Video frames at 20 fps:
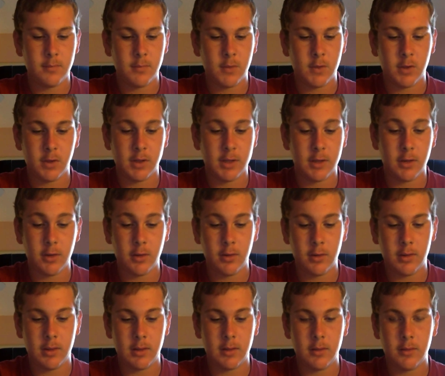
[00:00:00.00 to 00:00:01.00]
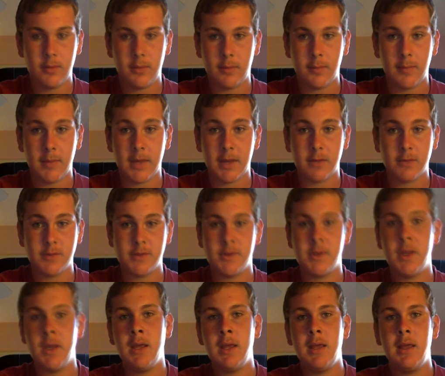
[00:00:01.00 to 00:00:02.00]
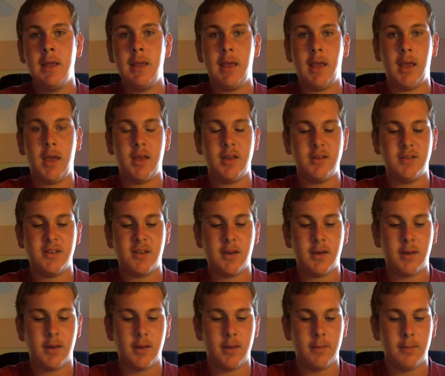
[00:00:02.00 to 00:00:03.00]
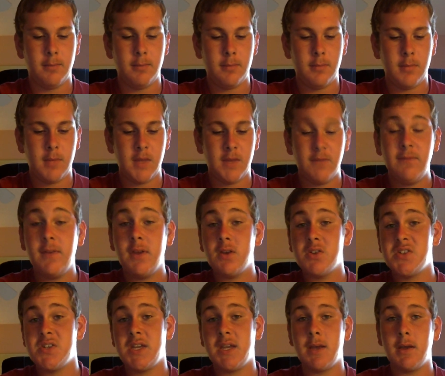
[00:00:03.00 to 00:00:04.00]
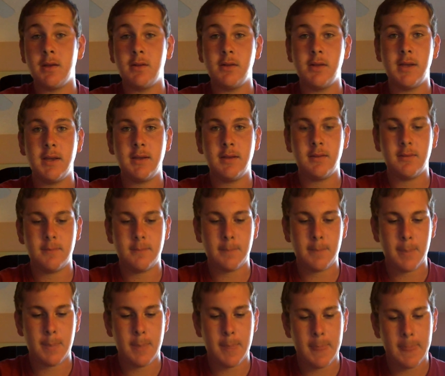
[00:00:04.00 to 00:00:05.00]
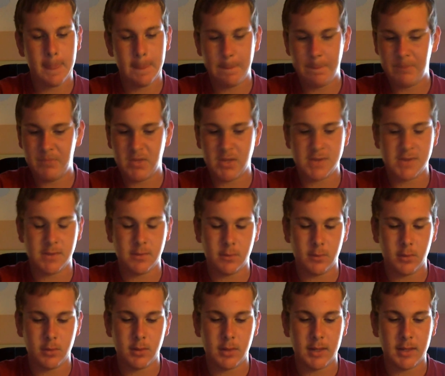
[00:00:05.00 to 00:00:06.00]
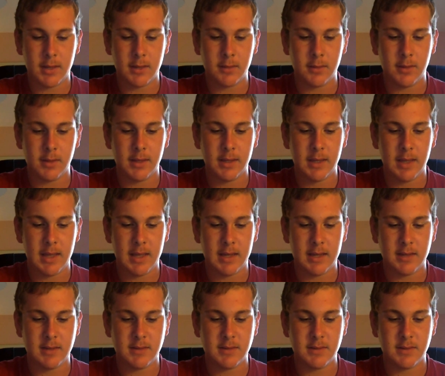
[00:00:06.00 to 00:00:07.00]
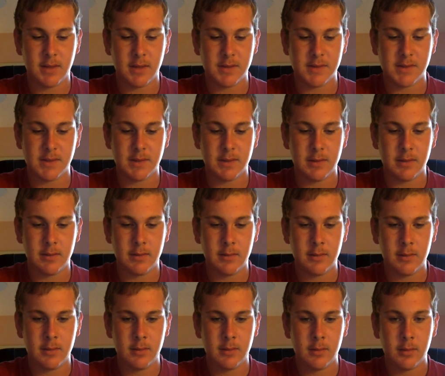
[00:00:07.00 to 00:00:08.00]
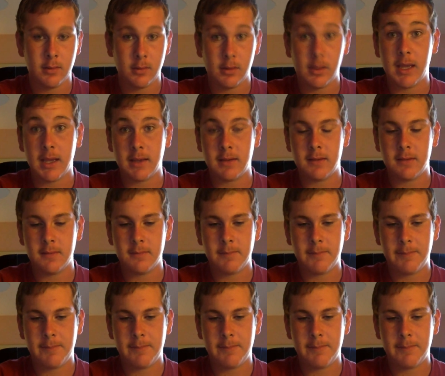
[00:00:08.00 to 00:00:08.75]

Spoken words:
clicker here, the mouse, and it feels like a click, doesn't look like a click, and it doesn't click.